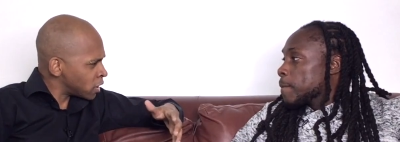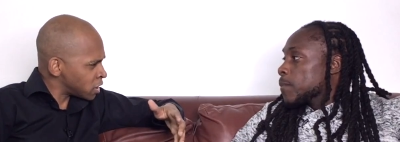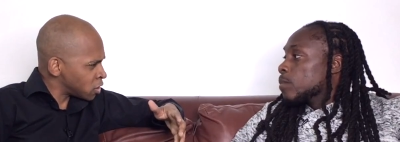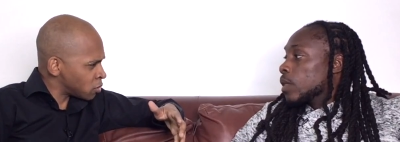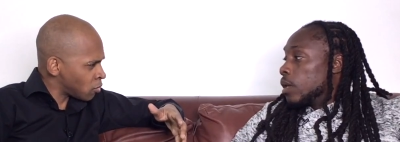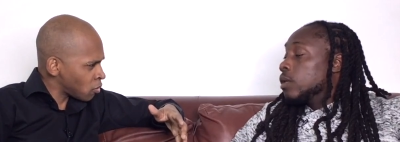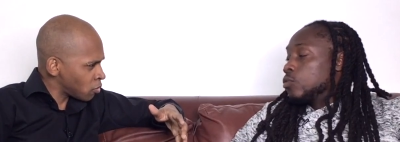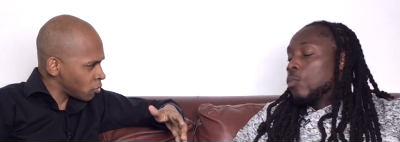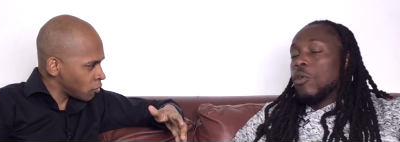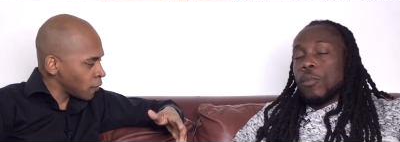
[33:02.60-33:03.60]
Speaker 1: is it
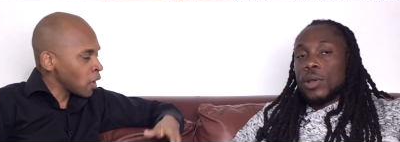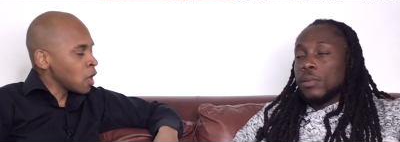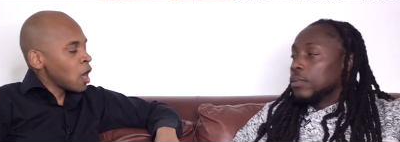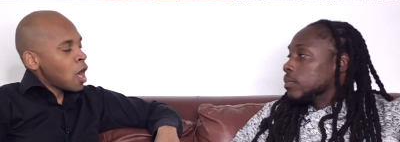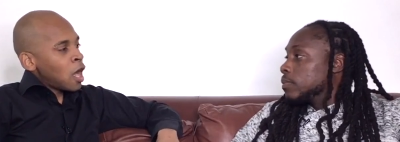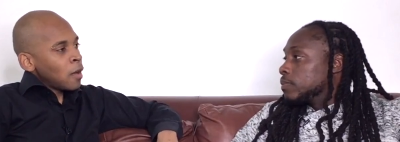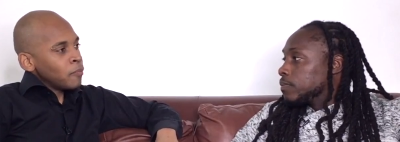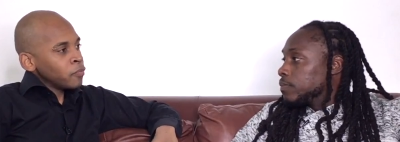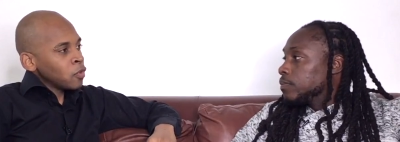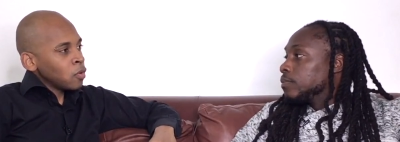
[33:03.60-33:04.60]
tomorrow? Yeah, tomorrow morning.
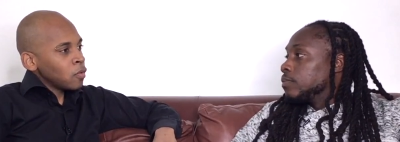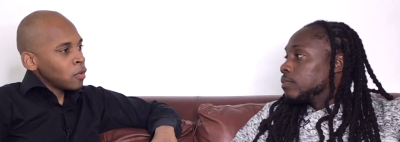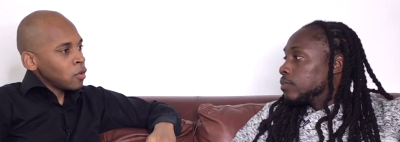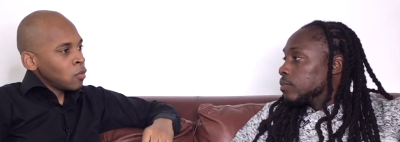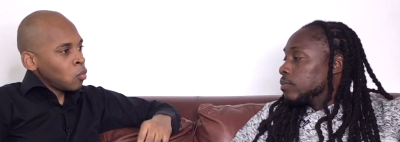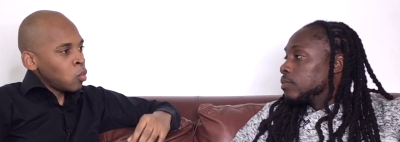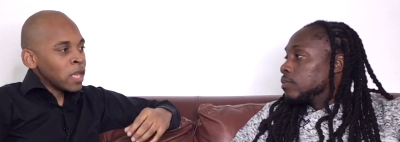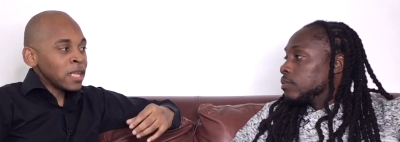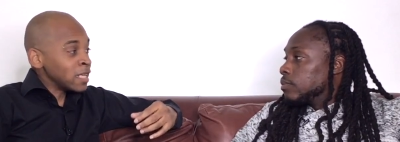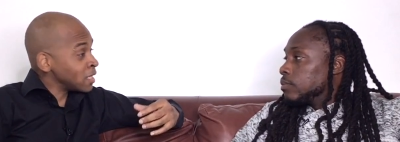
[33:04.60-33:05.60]
Um,
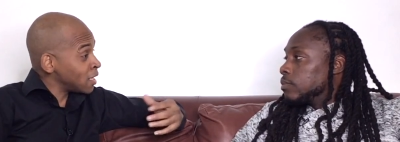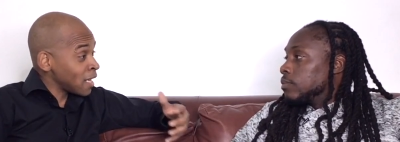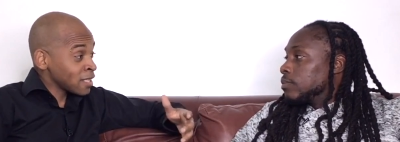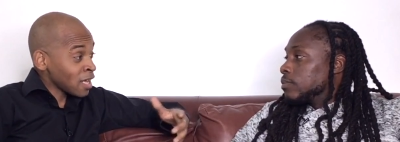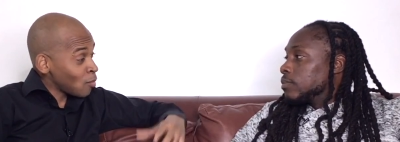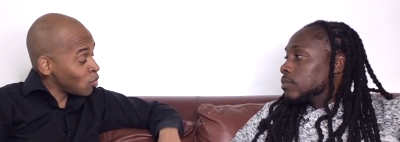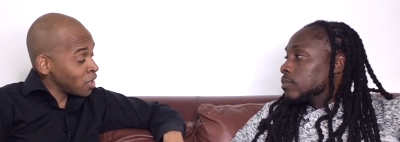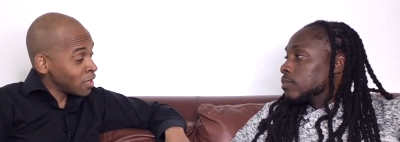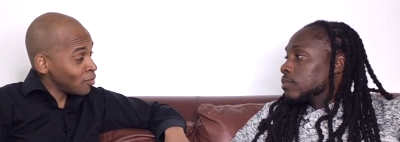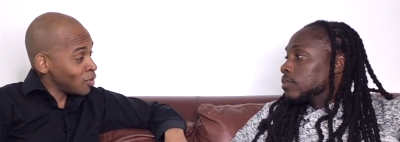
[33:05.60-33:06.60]
when is the next time
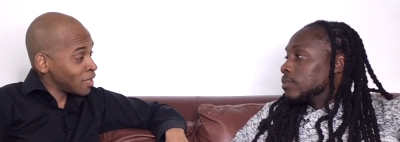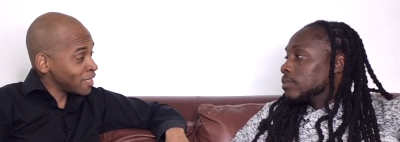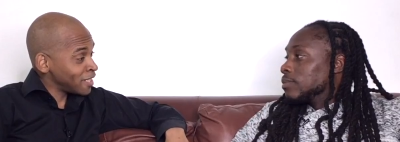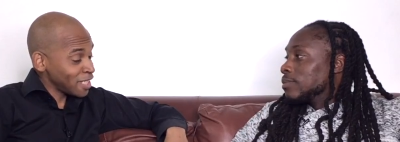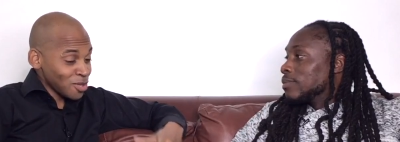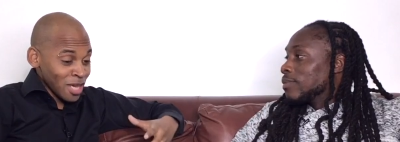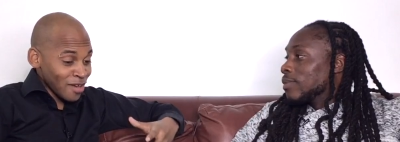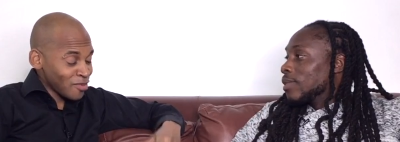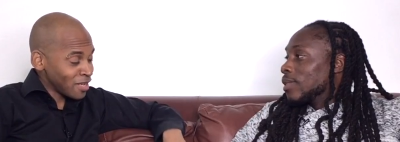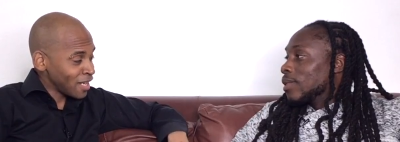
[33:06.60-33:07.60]
we're gonna we're gonna see you
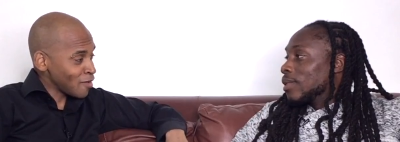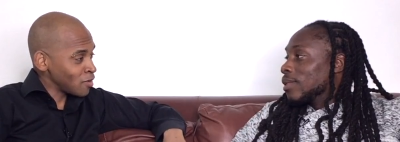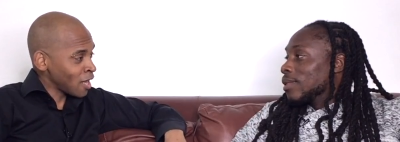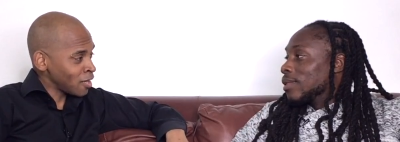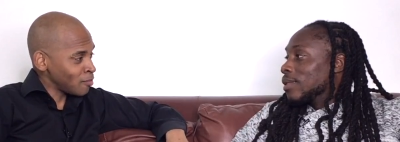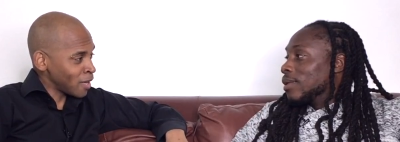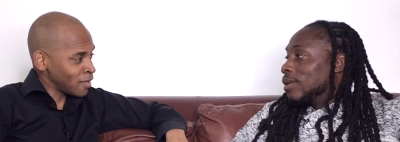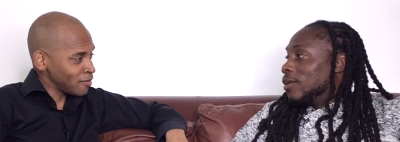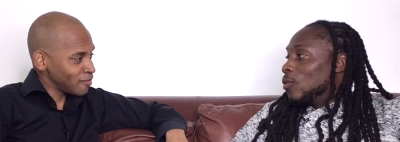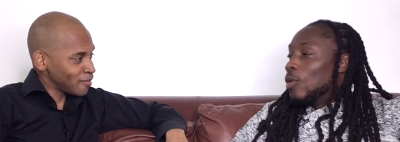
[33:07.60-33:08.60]
here in here in London,
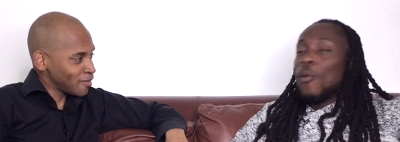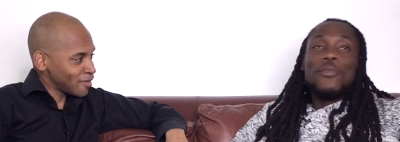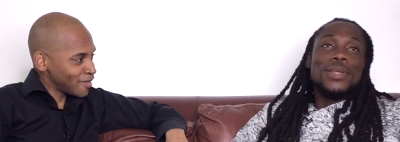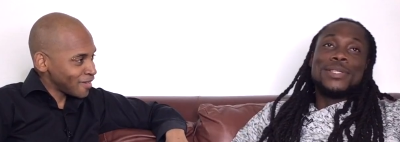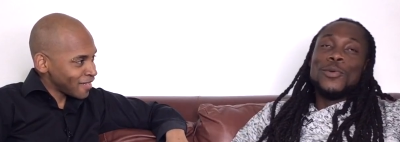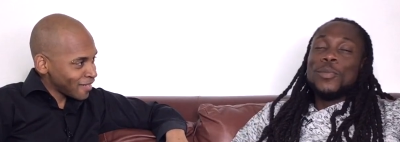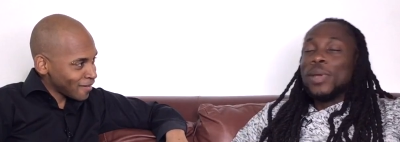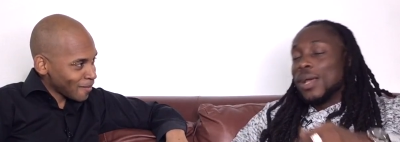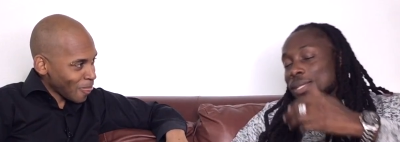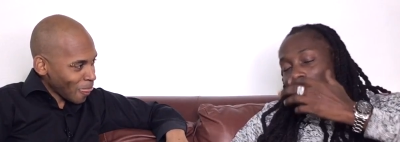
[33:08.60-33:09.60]
man?
Speaker 2: But hopefully
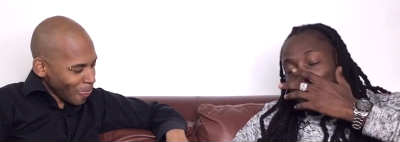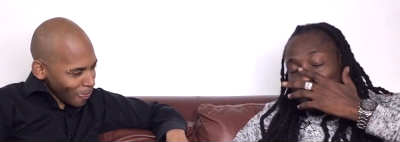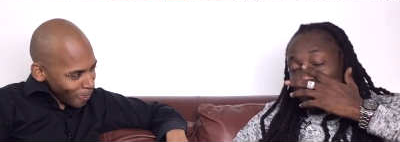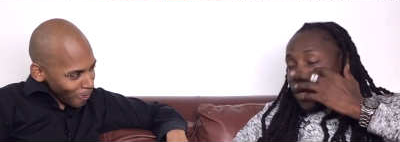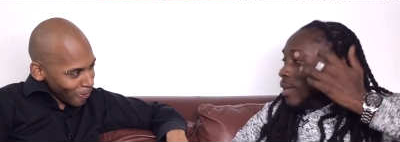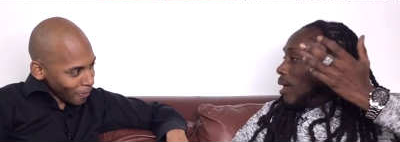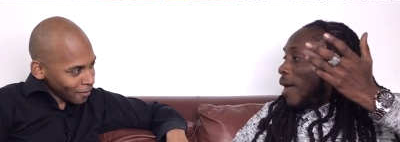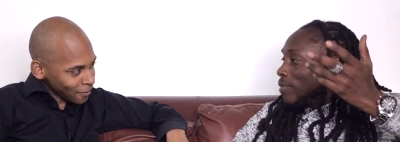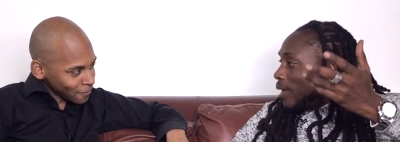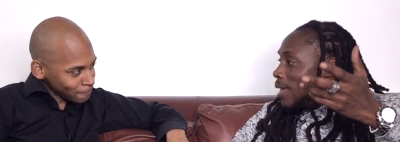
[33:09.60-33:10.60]
soon because um
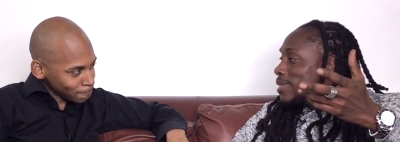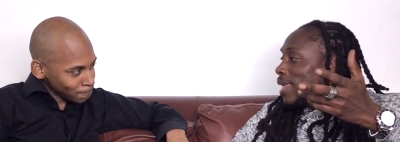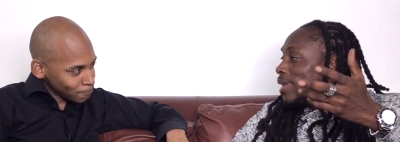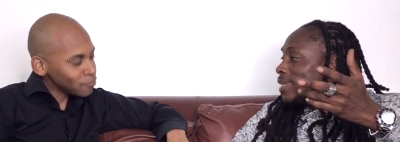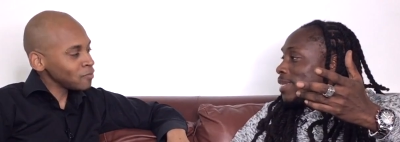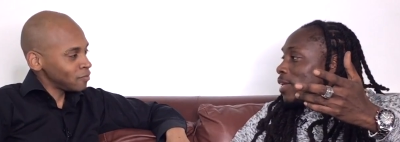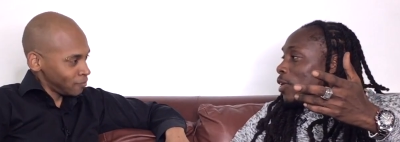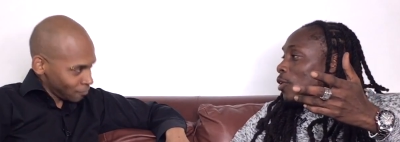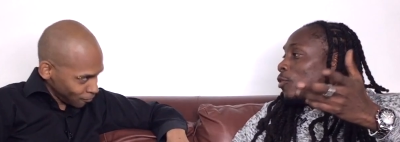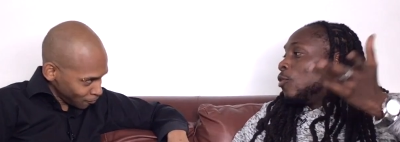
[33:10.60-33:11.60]
after last night
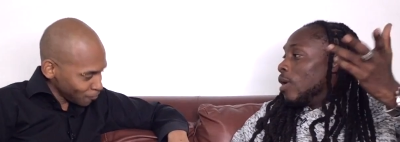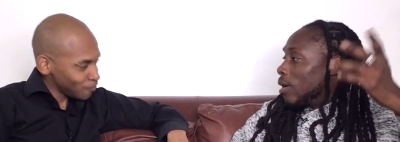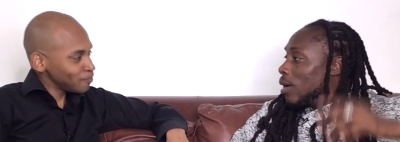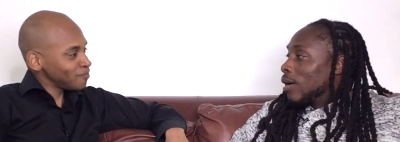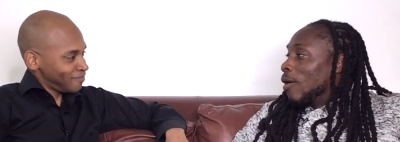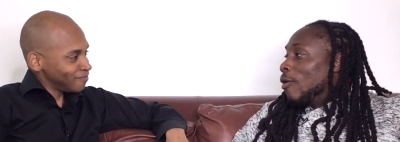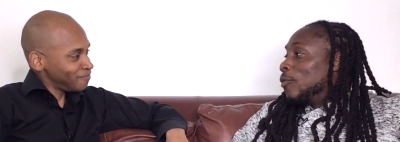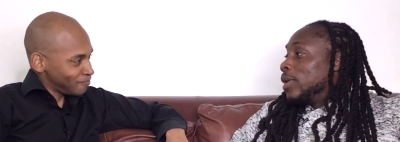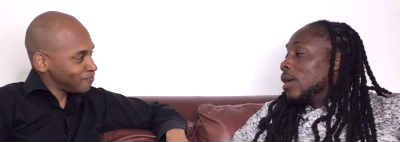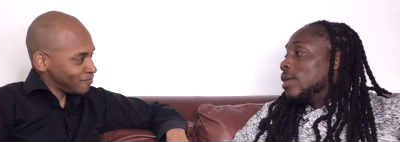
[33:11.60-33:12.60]
you know, I, I
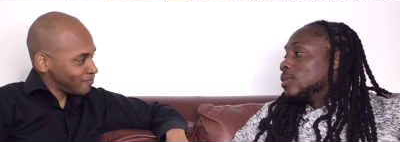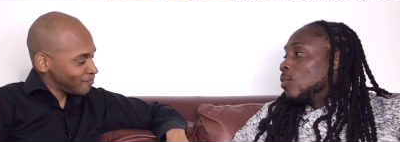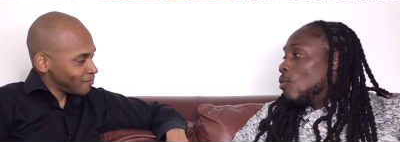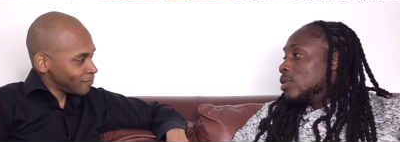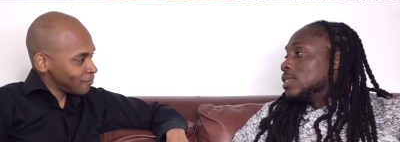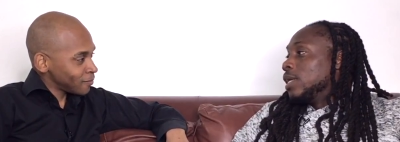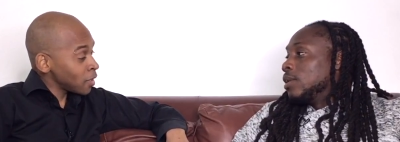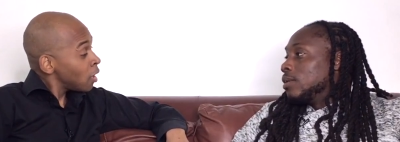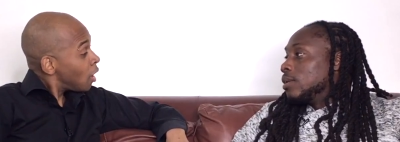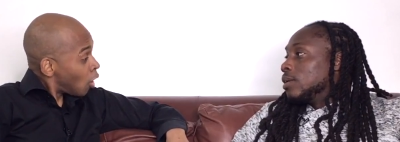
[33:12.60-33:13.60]
already had some calls
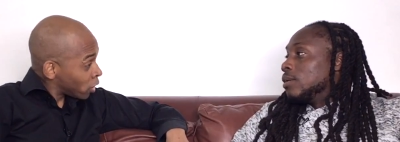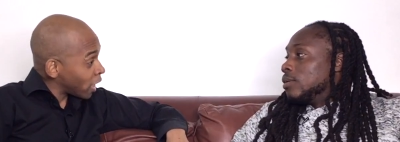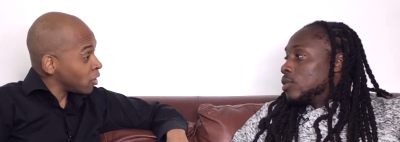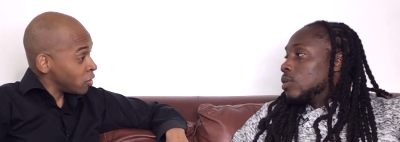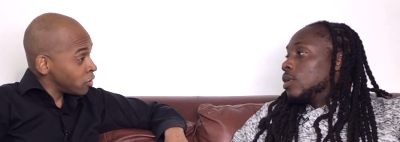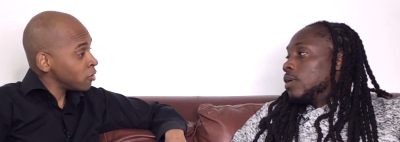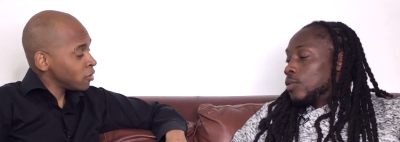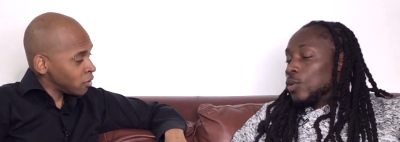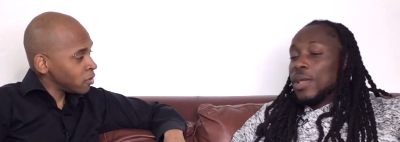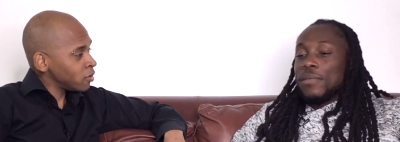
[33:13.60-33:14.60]
in. Okay, good. So, so good.